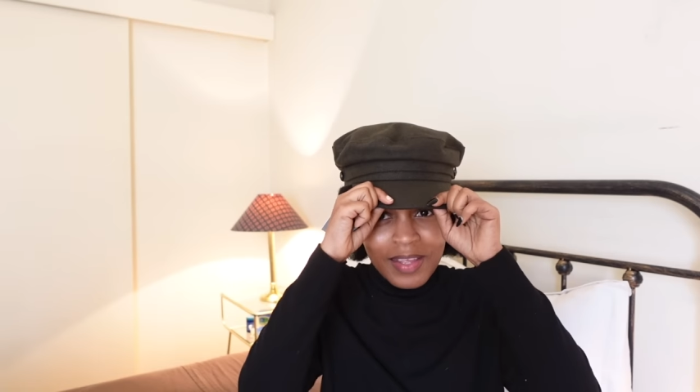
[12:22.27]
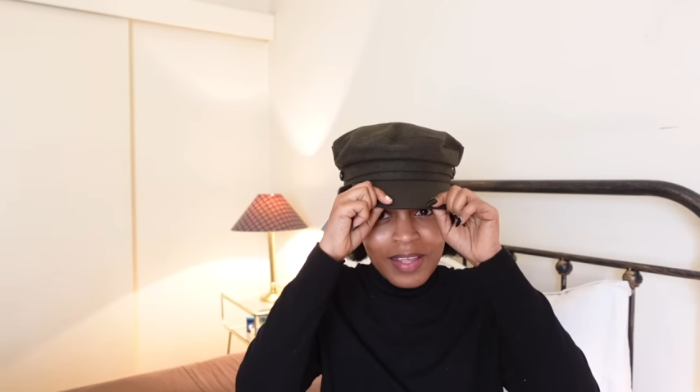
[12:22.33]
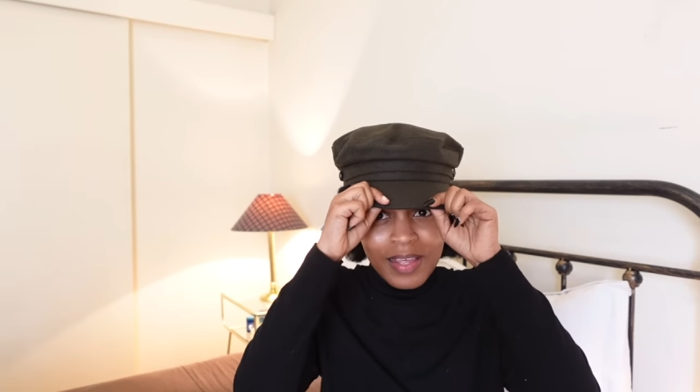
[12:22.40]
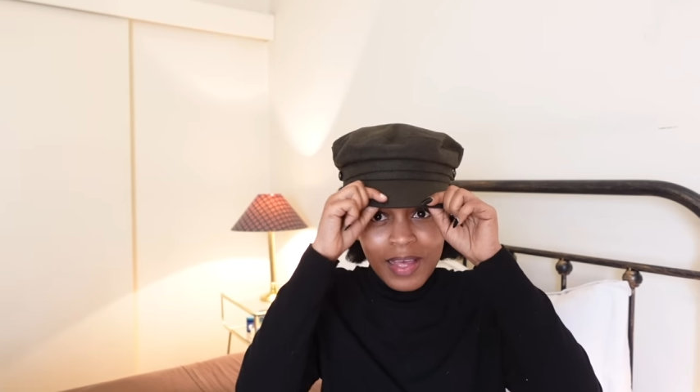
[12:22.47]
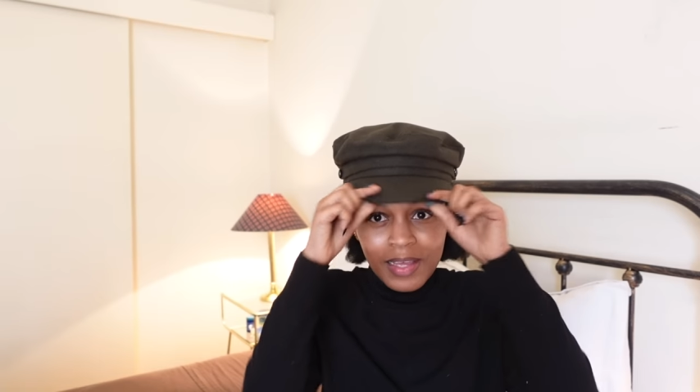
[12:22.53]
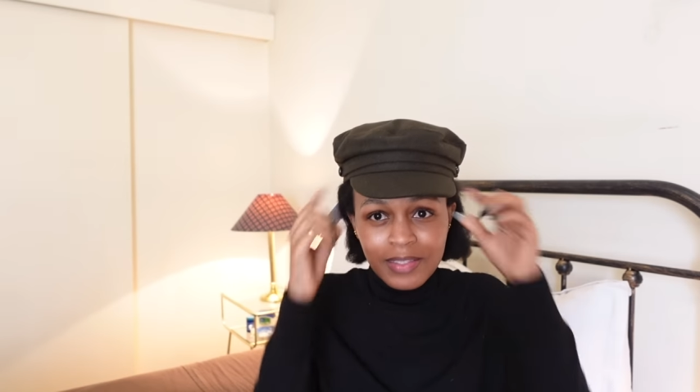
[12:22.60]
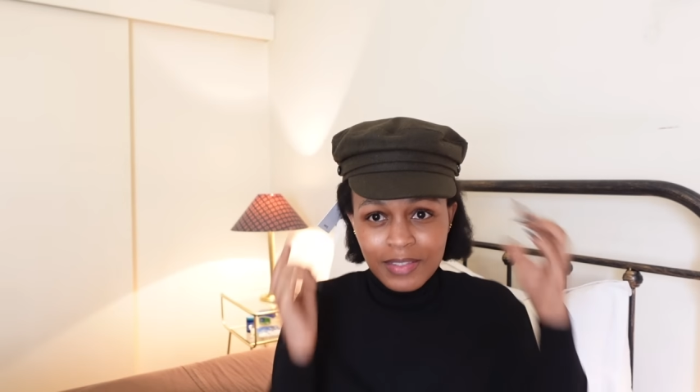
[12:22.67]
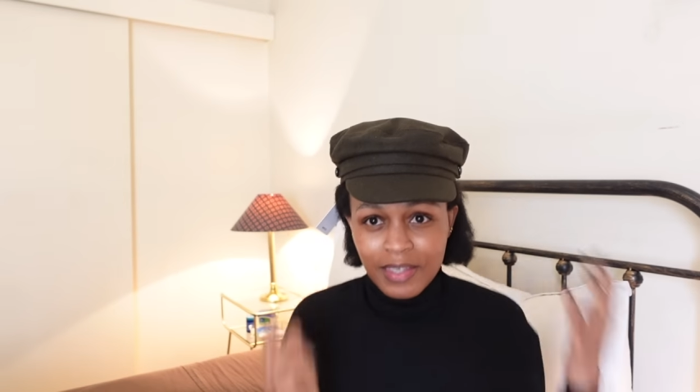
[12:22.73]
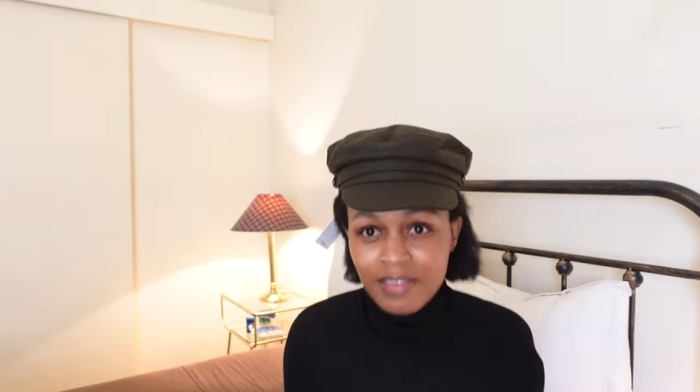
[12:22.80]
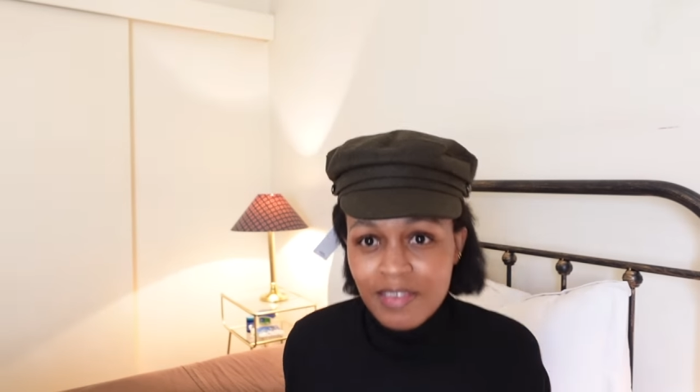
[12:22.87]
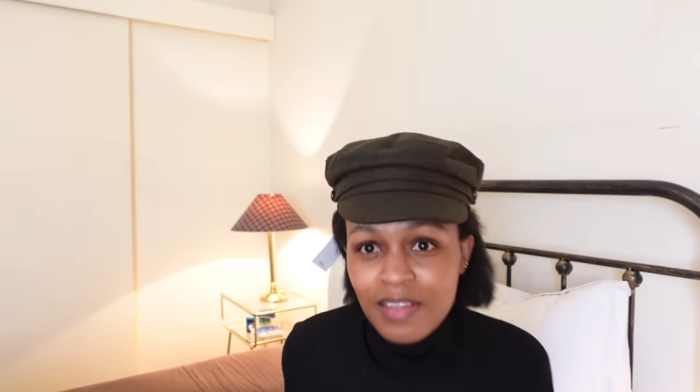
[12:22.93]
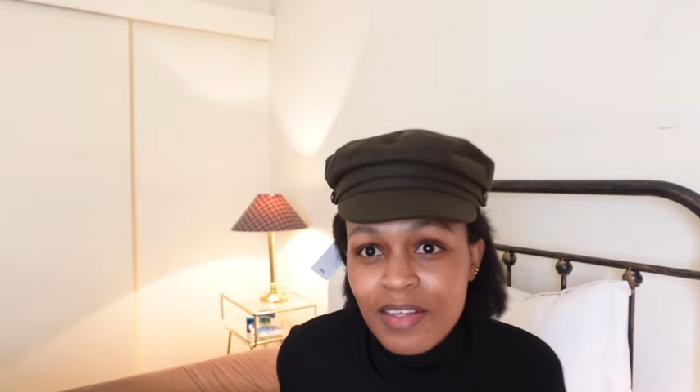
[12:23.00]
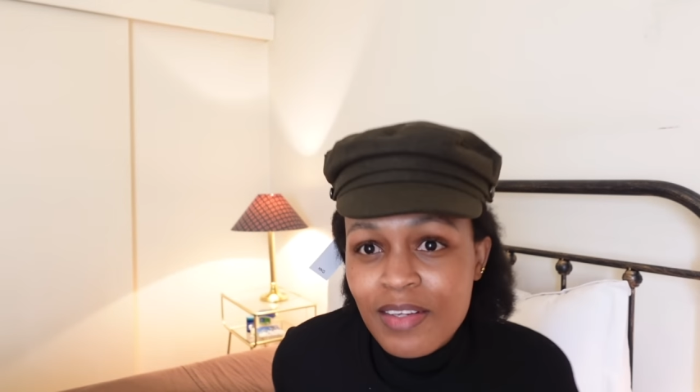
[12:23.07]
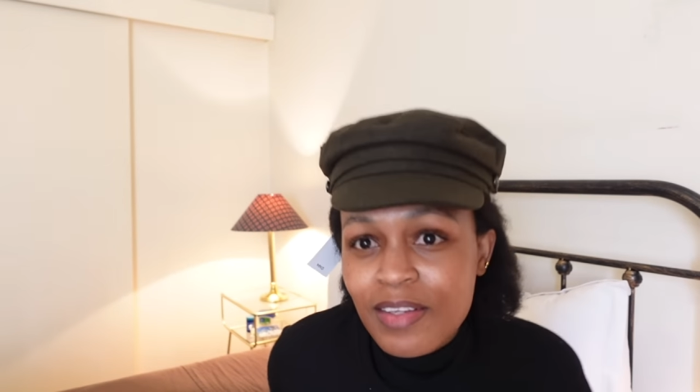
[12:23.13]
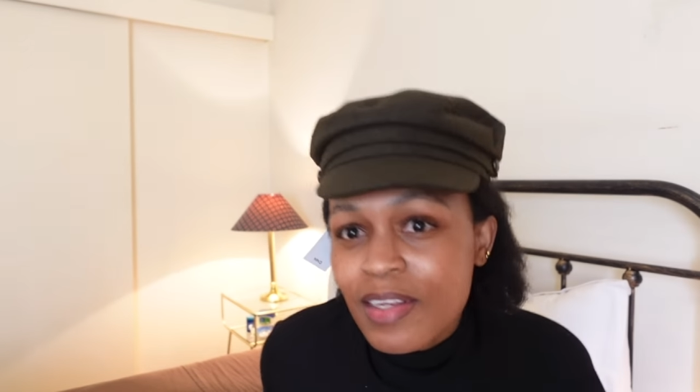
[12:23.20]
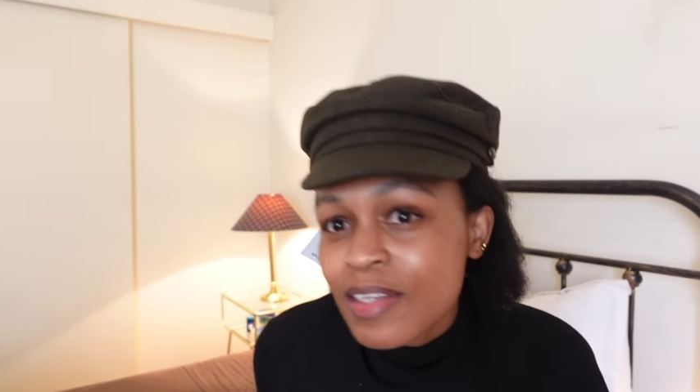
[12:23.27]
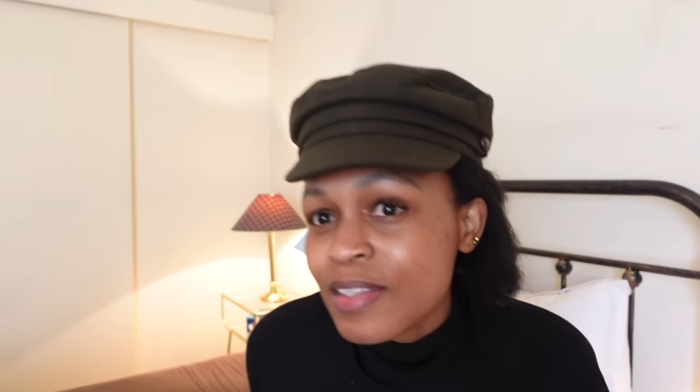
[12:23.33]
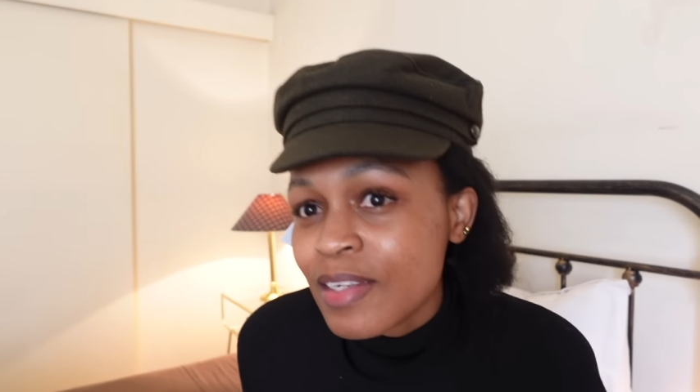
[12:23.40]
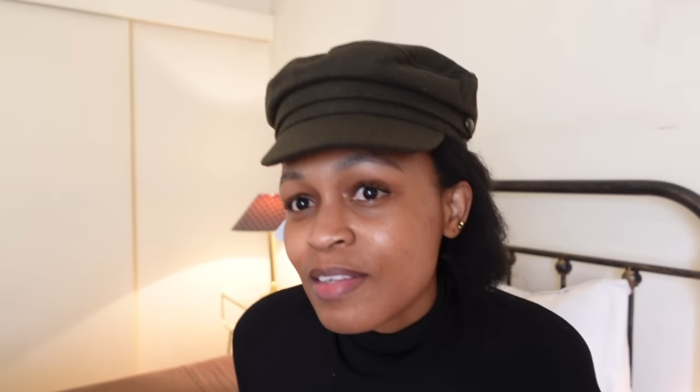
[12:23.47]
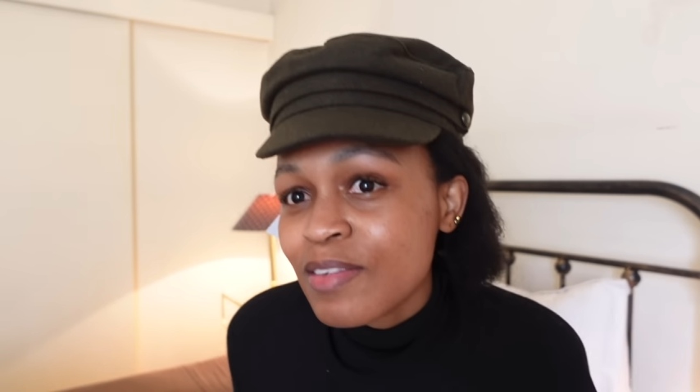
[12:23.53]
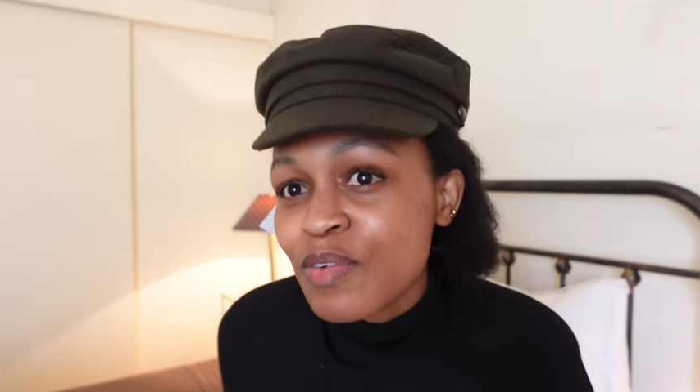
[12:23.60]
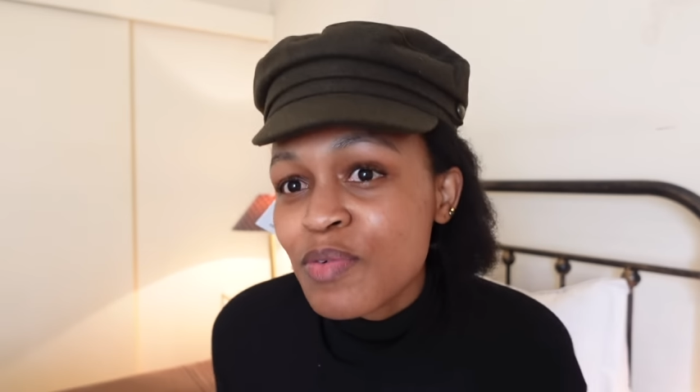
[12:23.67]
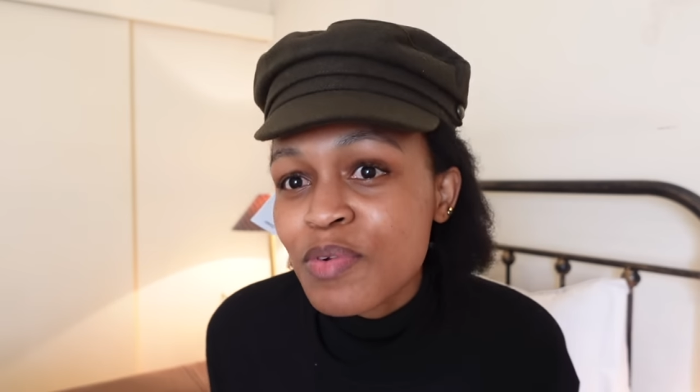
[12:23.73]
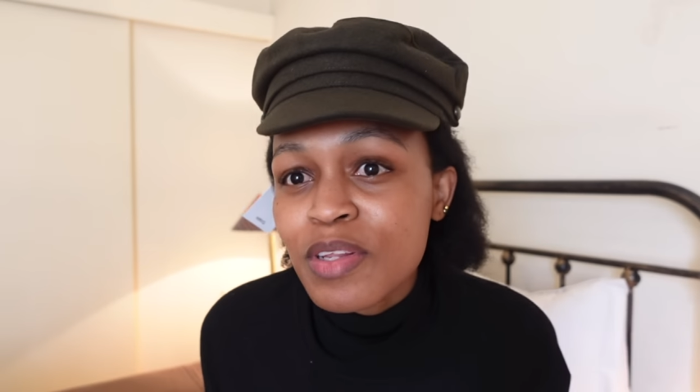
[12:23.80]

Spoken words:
Okay, it doesn't